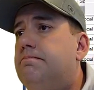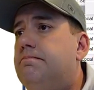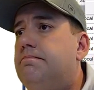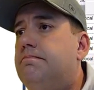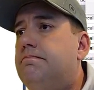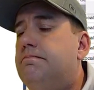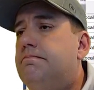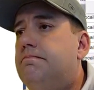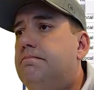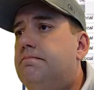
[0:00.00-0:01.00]

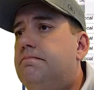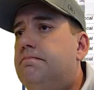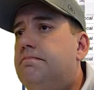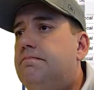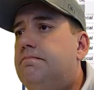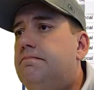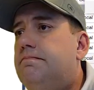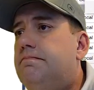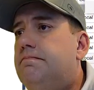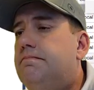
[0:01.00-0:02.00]

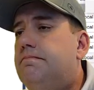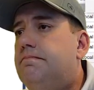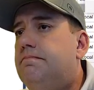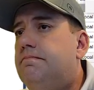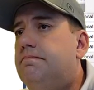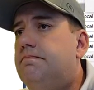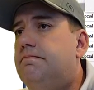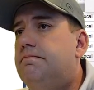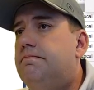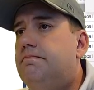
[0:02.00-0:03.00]

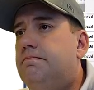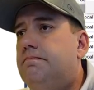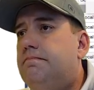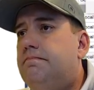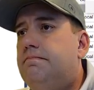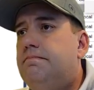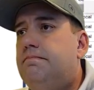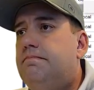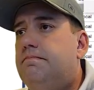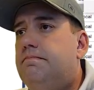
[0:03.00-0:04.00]
Nothing is said.